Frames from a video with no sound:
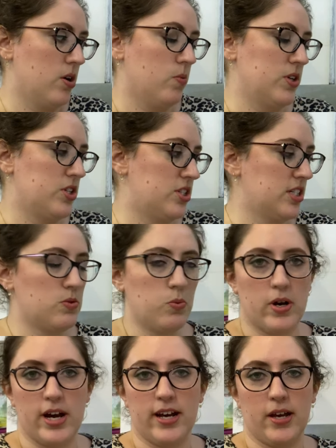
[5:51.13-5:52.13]
which did
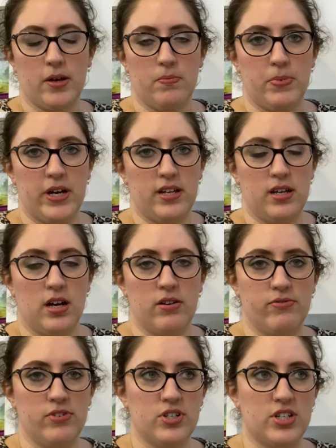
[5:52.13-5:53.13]
work, but
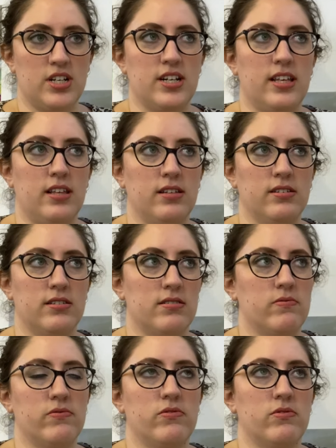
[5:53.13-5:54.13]
unfortunately,
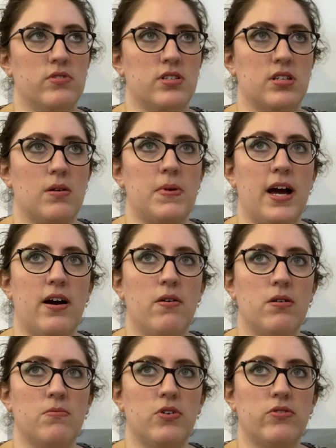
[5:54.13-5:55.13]
somehow,
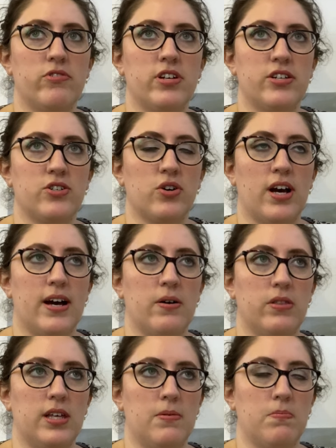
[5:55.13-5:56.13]
I'm not really sure
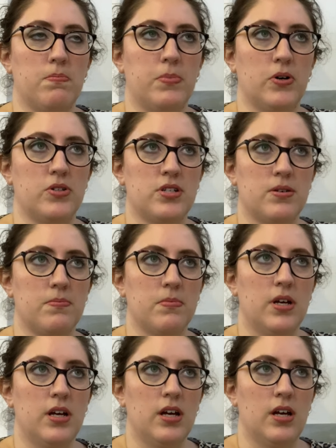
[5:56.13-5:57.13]
how, the bottom